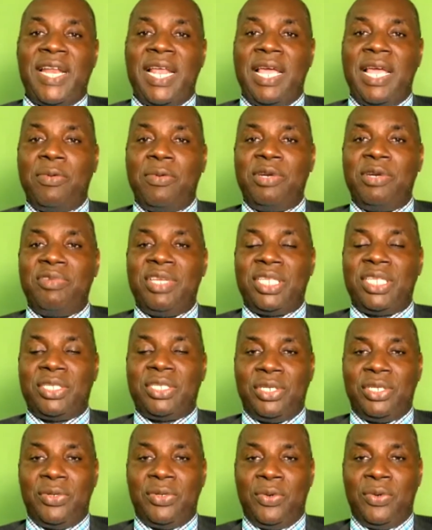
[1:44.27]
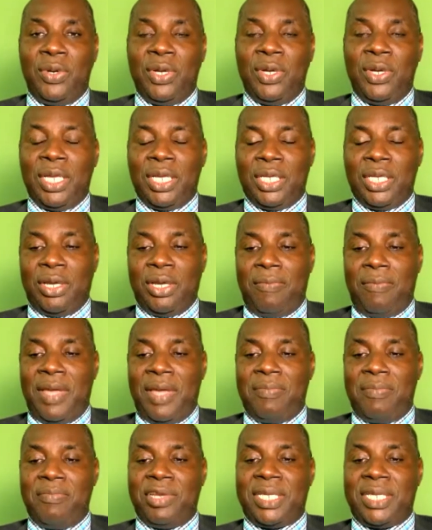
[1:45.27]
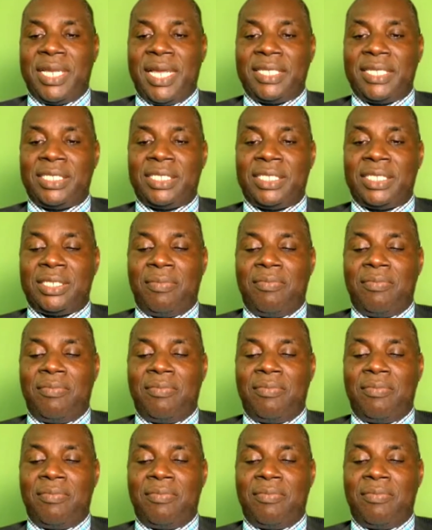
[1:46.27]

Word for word: And I will read to you your memory text.